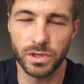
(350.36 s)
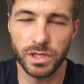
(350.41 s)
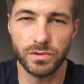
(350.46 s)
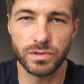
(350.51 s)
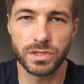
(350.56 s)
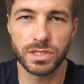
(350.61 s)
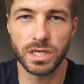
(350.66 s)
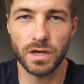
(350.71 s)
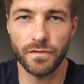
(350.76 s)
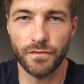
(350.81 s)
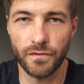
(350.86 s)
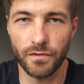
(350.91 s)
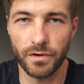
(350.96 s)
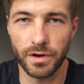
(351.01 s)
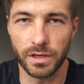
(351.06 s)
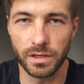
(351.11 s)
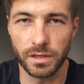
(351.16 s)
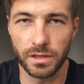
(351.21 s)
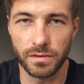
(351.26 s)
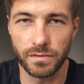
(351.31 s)

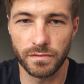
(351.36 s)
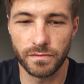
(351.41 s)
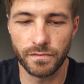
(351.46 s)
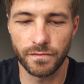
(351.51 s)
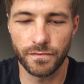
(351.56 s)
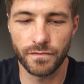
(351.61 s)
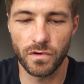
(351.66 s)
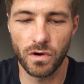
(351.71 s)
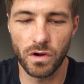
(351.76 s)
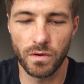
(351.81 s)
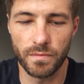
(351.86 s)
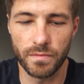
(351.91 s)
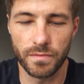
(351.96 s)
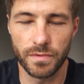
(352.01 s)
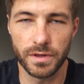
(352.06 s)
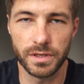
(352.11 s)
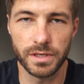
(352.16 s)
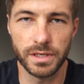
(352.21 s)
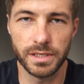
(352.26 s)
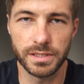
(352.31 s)
suffering from
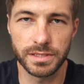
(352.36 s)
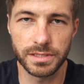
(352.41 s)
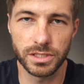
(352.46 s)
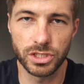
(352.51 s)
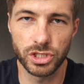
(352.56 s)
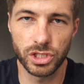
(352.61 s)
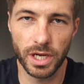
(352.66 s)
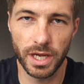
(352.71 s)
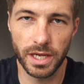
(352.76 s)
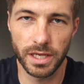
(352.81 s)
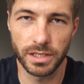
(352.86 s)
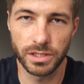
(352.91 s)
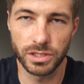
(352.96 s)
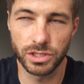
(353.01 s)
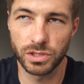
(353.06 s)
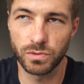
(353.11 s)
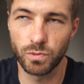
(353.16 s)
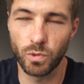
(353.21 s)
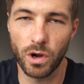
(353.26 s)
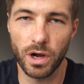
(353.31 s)
that needs to change?
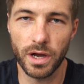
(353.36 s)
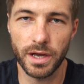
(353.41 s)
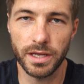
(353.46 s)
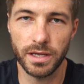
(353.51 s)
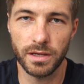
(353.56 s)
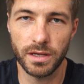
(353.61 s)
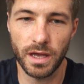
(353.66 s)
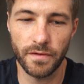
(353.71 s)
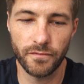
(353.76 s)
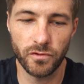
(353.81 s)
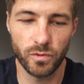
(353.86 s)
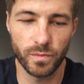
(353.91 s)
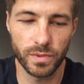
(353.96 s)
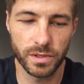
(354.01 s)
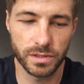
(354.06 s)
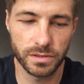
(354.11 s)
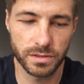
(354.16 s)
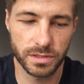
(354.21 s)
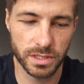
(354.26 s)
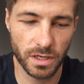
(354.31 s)
And why have you
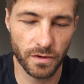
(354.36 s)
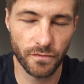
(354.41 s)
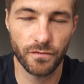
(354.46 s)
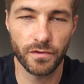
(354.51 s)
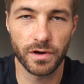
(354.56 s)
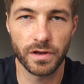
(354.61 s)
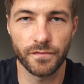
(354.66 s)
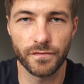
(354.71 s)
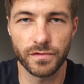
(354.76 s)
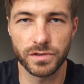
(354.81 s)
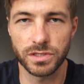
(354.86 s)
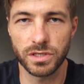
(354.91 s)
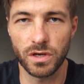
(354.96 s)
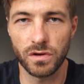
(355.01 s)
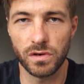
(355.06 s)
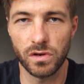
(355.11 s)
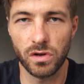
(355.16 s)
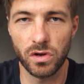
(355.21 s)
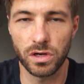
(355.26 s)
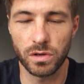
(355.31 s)
been suffering for so
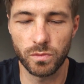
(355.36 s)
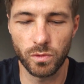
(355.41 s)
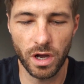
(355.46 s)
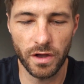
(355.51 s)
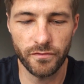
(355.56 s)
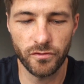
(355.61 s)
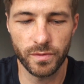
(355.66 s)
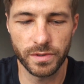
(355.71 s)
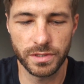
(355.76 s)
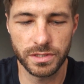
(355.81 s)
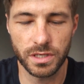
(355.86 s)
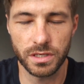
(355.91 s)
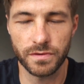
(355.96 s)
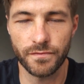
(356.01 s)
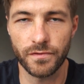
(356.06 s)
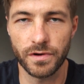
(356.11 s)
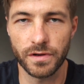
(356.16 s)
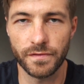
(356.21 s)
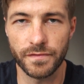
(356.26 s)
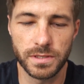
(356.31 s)
long? And why have you been
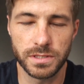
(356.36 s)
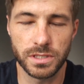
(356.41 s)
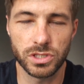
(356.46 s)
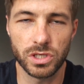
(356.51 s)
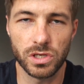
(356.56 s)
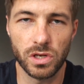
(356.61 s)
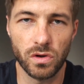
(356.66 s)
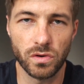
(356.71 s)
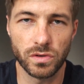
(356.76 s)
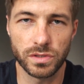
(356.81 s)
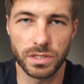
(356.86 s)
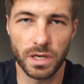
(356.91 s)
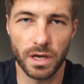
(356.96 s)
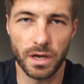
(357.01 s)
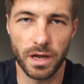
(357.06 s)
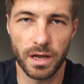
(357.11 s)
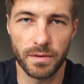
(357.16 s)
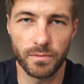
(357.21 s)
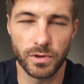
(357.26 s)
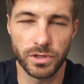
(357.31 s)
suffering for such a long
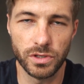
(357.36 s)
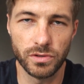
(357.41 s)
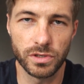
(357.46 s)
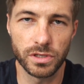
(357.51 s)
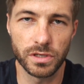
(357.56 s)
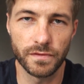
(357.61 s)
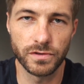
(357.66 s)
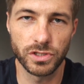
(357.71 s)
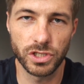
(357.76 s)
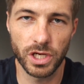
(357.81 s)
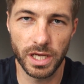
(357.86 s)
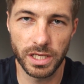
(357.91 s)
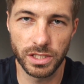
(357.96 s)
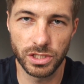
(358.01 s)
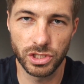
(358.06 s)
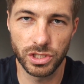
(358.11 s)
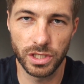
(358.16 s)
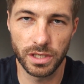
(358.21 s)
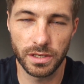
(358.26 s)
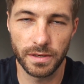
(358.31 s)
time when you could have
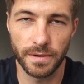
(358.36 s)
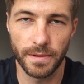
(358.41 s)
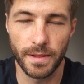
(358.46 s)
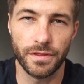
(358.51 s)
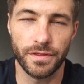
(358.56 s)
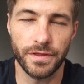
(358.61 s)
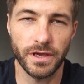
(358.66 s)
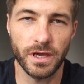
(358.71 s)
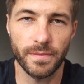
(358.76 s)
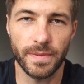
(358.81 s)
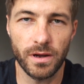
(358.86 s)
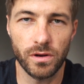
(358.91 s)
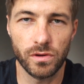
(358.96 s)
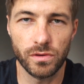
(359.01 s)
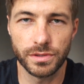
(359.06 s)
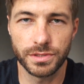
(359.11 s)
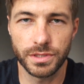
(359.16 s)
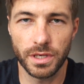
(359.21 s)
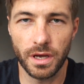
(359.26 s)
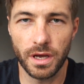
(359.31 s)
changed it? Think about all
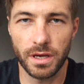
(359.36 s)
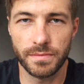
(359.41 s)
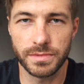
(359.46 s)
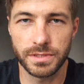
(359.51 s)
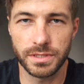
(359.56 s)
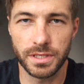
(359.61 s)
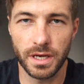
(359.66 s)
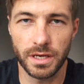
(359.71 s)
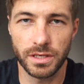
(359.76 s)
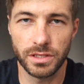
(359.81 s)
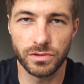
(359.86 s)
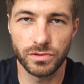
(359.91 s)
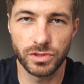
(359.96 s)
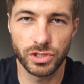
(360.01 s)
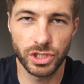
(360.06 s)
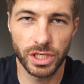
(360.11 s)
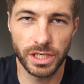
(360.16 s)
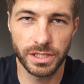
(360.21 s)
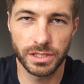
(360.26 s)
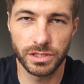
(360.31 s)
the times that you
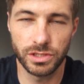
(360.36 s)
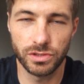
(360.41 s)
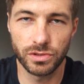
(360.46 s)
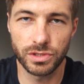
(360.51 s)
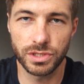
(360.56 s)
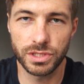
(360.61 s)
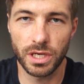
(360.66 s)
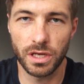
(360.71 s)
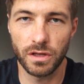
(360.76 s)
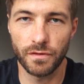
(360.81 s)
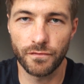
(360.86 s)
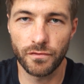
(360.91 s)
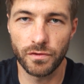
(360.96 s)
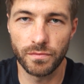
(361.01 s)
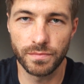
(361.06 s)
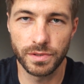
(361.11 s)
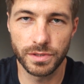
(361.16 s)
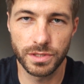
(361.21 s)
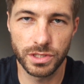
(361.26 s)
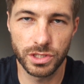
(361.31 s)
cheated yourself from
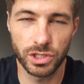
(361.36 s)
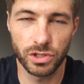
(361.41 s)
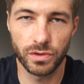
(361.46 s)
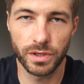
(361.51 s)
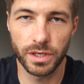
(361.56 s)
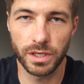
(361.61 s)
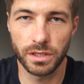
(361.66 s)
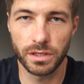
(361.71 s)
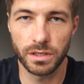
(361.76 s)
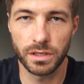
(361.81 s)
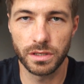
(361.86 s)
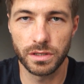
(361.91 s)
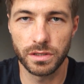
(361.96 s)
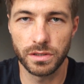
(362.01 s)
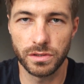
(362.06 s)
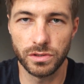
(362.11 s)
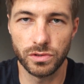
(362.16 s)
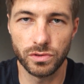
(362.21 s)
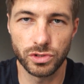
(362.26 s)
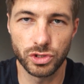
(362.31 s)
pursuing
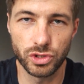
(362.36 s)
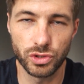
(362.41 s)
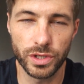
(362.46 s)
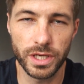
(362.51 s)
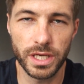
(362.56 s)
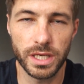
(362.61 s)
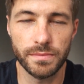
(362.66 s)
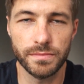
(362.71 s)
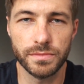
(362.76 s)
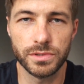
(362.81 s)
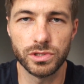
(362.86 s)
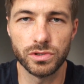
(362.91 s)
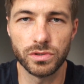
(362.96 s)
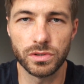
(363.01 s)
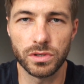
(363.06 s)
your dreams, your